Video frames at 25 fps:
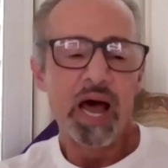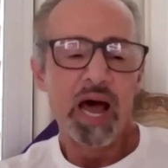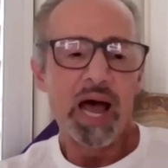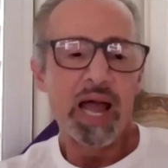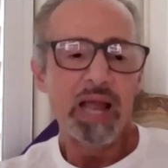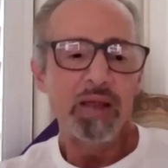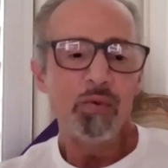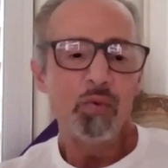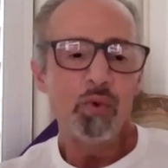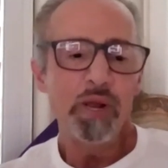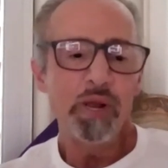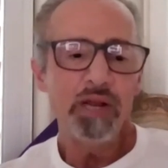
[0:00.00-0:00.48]

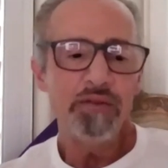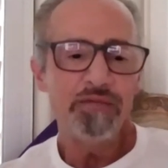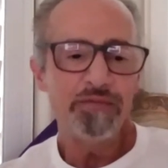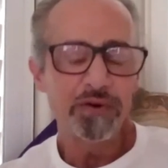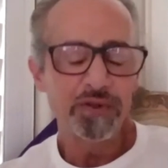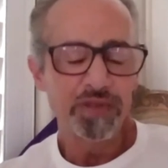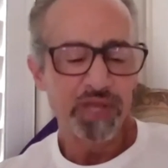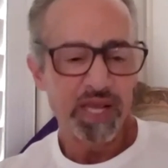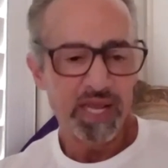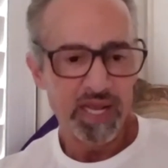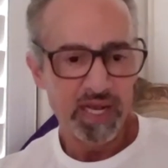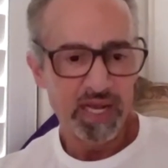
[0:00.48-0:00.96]
I wait
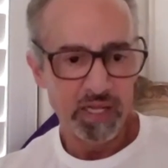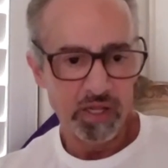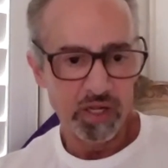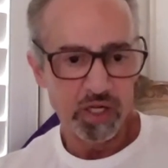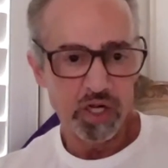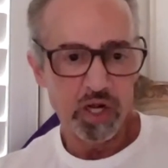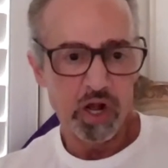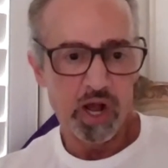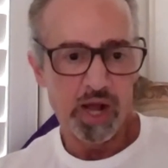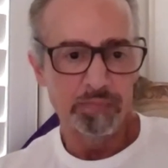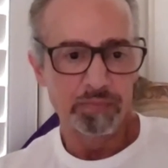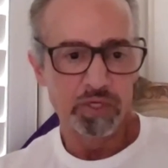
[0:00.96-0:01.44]
for the
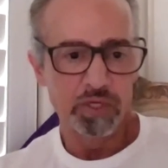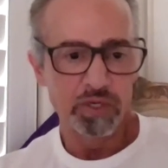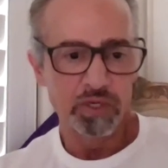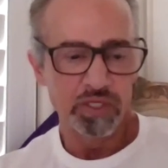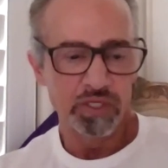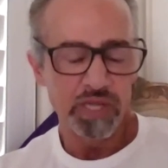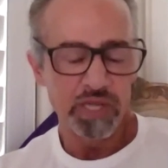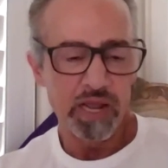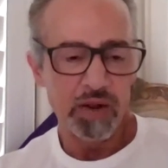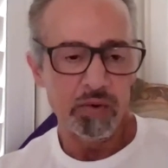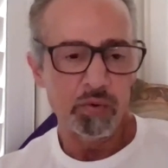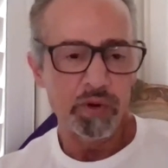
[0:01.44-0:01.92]

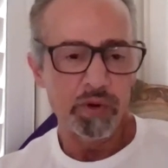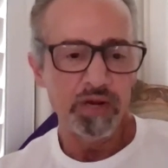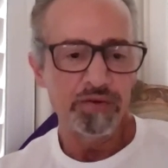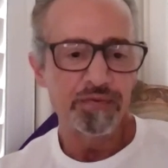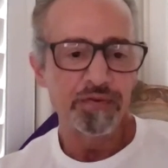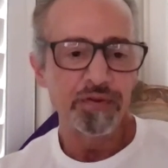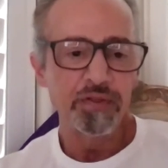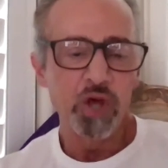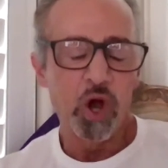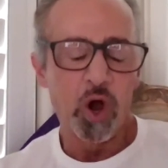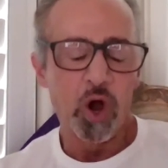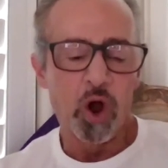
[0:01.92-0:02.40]
helicopters, I wait
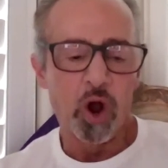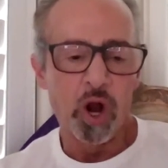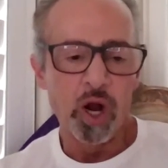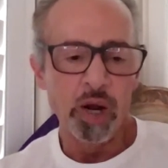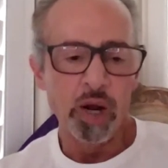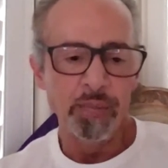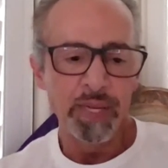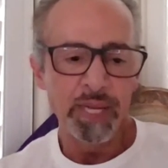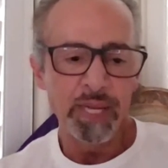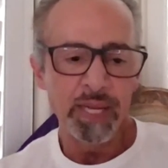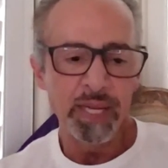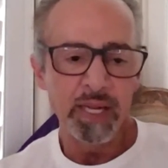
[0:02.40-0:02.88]
for the
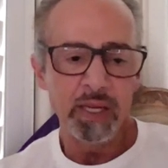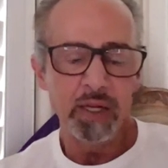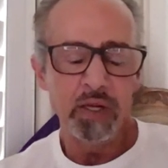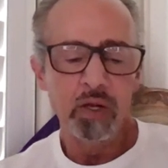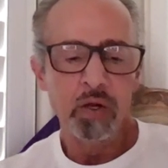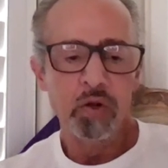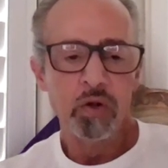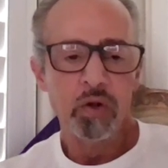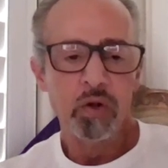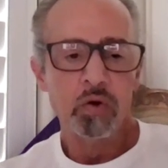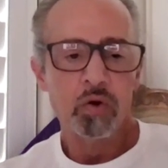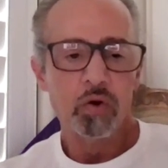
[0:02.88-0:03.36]
army
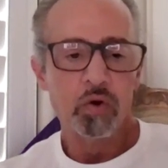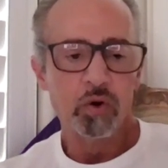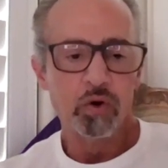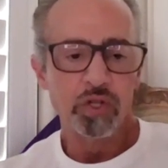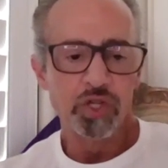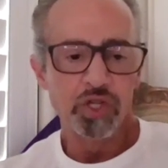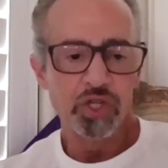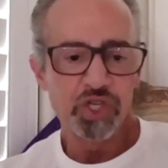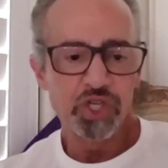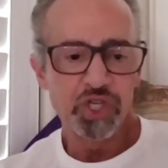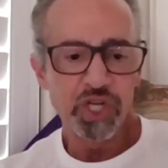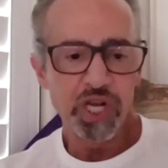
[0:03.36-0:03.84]
or
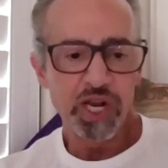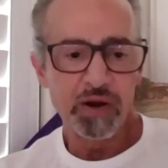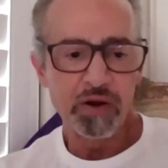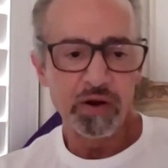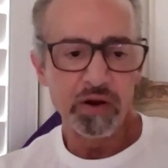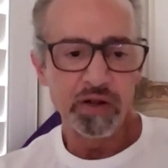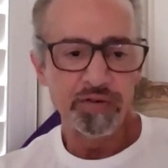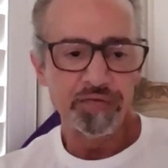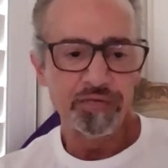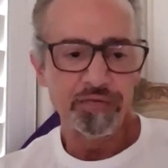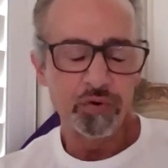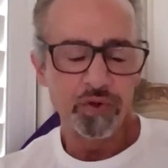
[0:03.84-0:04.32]
the
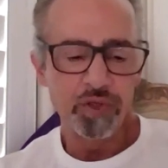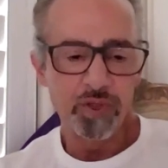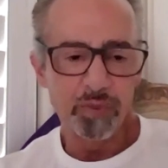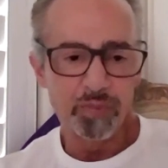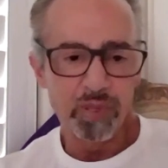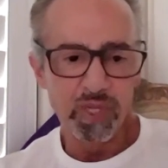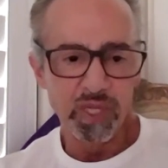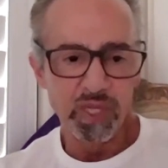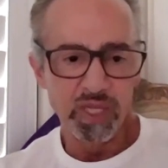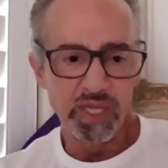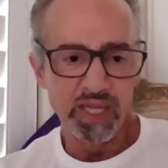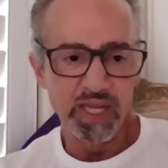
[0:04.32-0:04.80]
sheriff or the
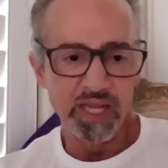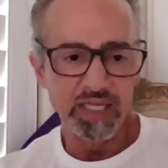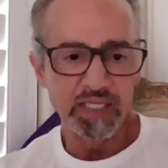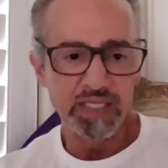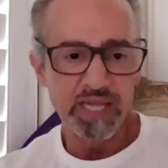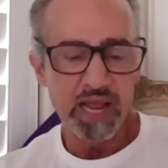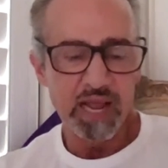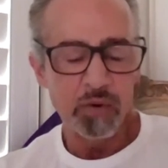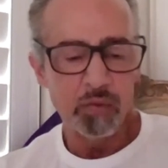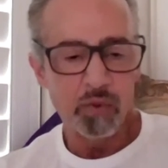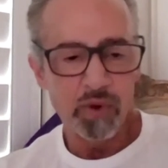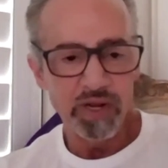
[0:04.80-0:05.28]
police,
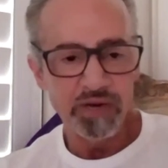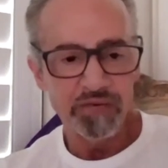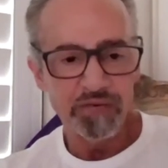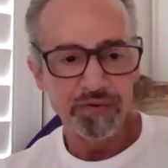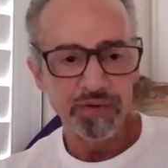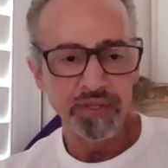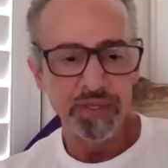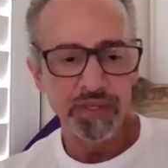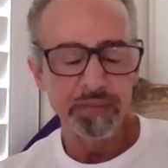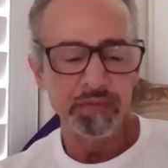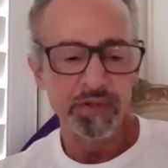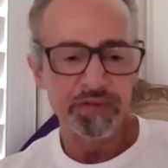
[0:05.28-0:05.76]
I wait
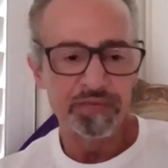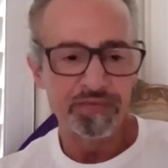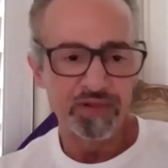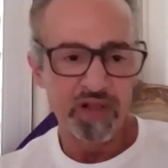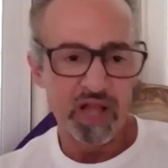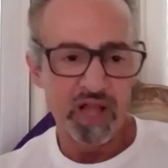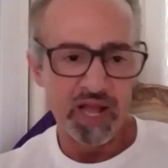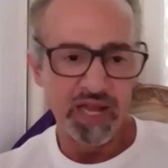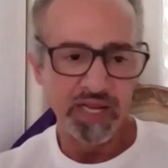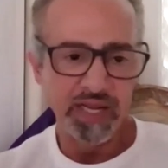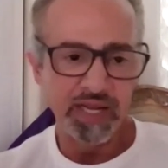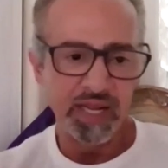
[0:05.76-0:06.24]
for them to
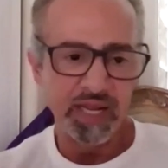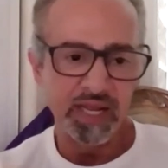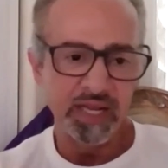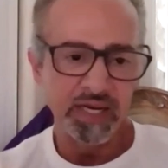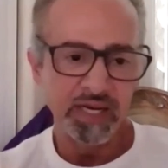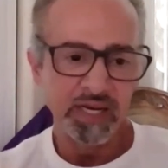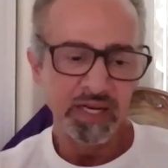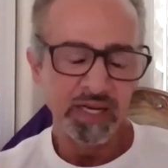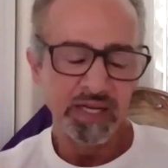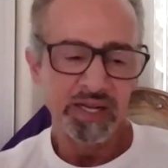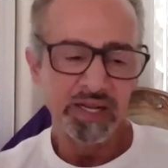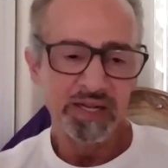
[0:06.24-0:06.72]
fly
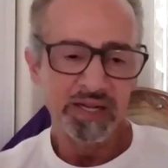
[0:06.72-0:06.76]
in.